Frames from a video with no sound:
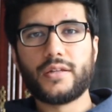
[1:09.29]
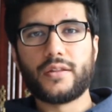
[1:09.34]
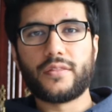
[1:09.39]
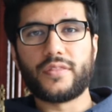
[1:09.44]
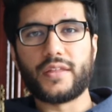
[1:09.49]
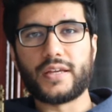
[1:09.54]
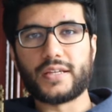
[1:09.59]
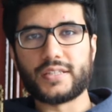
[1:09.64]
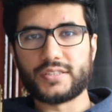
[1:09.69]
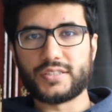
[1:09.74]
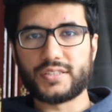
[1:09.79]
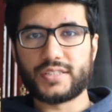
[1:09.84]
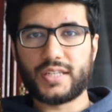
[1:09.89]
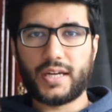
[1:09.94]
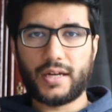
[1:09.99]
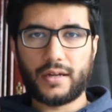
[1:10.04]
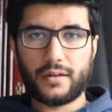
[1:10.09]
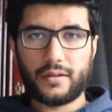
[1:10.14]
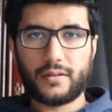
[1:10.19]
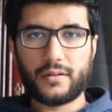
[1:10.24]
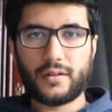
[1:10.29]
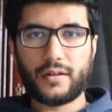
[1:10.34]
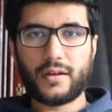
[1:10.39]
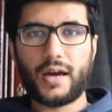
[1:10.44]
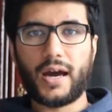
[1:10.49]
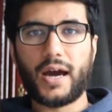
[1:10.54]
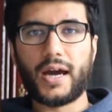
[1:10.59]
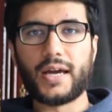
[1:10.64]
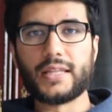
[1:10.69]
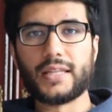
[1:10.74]
things that
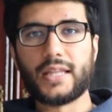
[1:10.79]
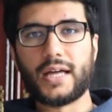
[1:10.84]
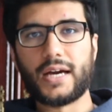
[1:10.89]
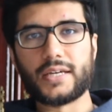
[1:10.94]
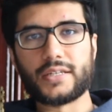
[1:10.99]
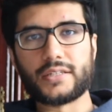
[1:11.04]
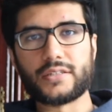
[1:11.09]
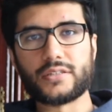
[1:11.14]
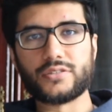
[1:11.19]
I like